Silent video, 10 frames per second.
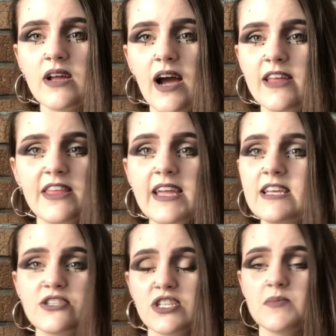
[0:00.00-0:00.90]
I think it's
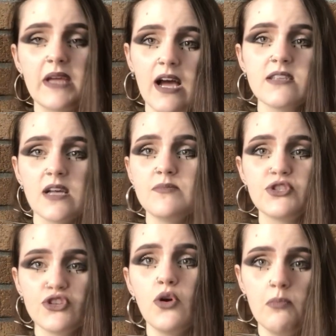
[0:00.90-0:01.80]
just because I'm
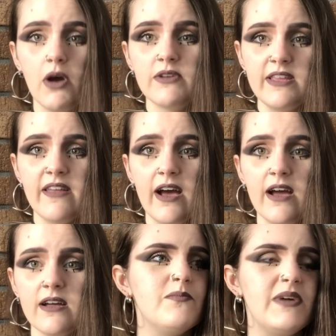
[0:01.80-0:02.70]
so bony there,
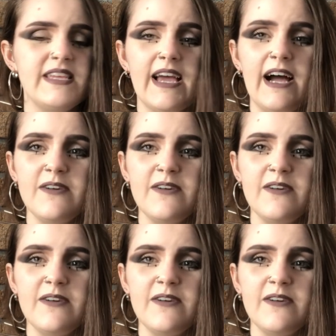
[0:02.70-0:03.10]
but yeah,